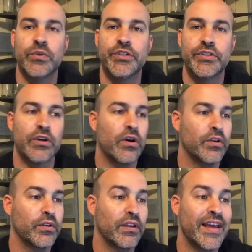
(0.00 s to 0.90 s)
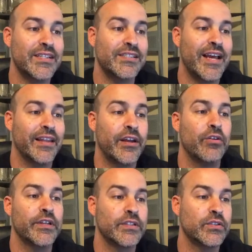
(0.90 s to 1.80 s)
which is called lex
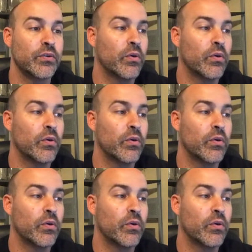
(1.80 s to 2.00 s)
talionis